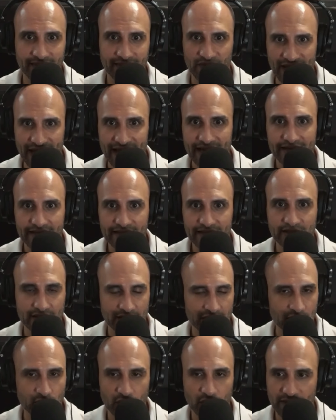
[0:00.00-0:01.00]
That is
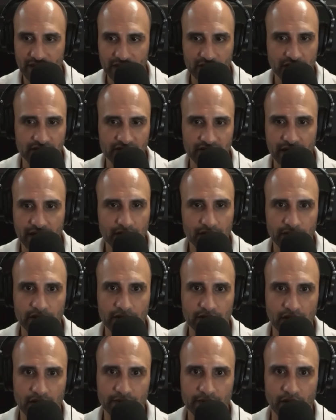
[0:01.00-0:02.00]
like going back to exactly what
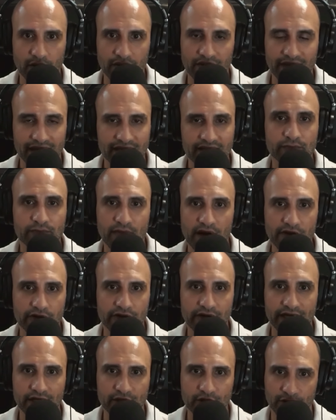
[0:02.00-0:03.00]
you're talking about. That's
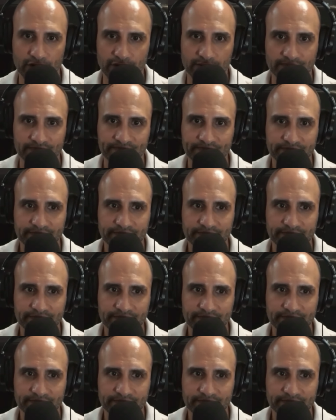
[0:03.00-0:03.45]
Mother Nature.